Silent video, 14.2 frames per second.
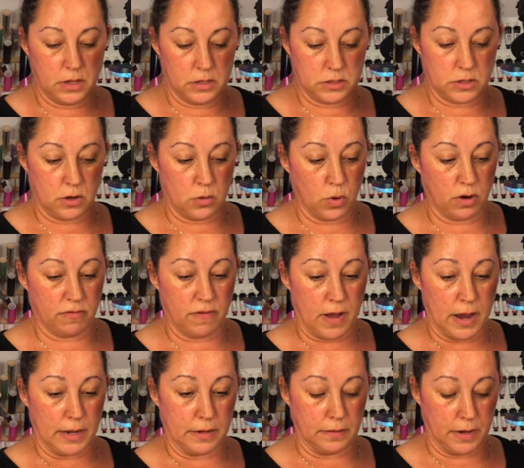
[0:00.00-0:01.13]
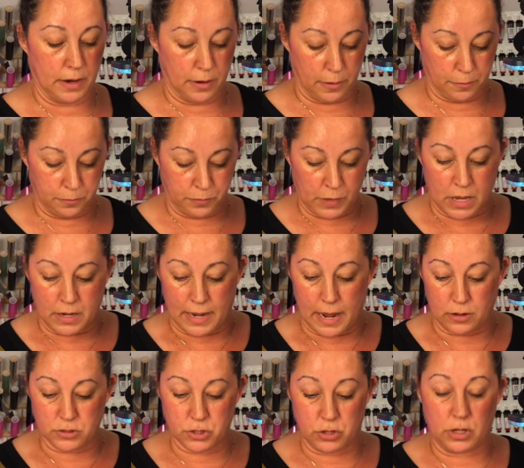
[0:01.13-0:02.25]
it's going to work fine in there.
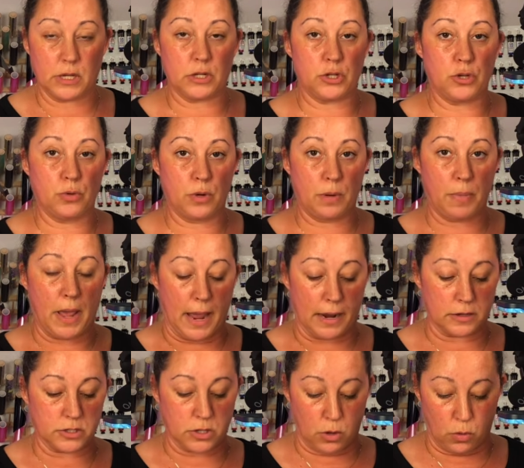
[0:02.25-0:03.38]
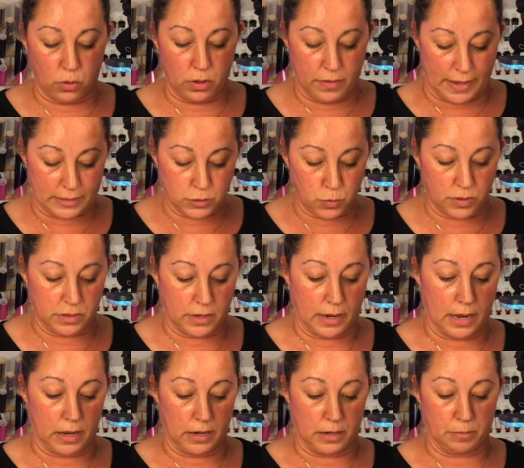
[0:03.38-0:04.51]
Now, so you get two in a pack. So that's one thing
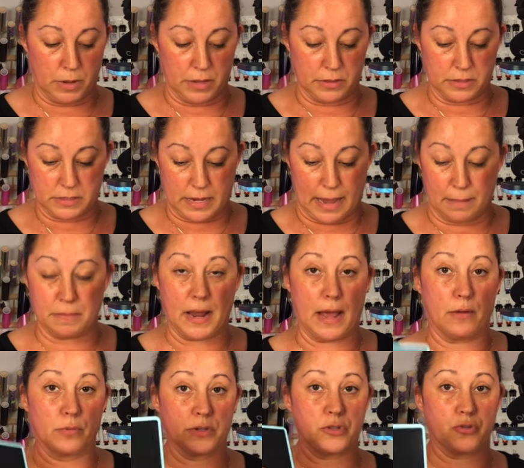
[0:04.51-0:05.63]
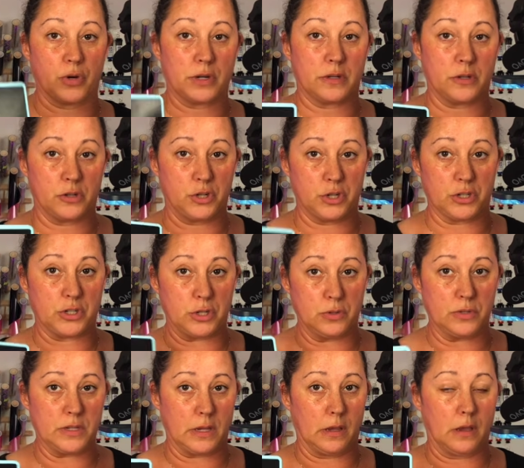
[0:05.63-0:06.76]
I like about this. I'm not restricted to just
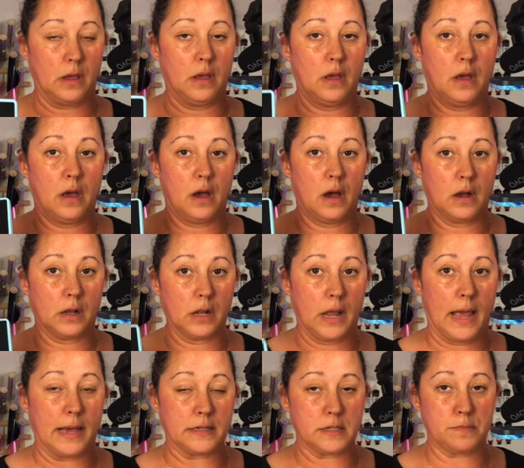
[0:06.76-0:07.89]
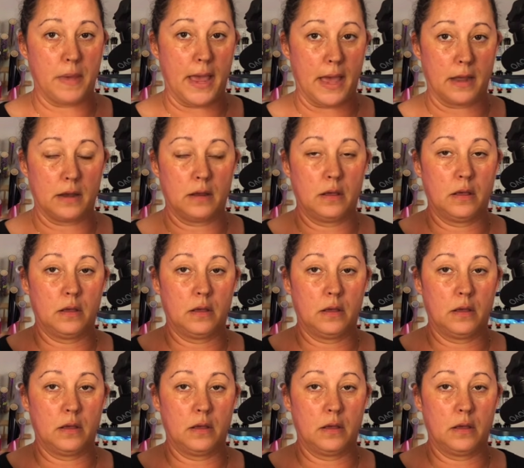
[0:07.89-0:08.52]
using a glass mat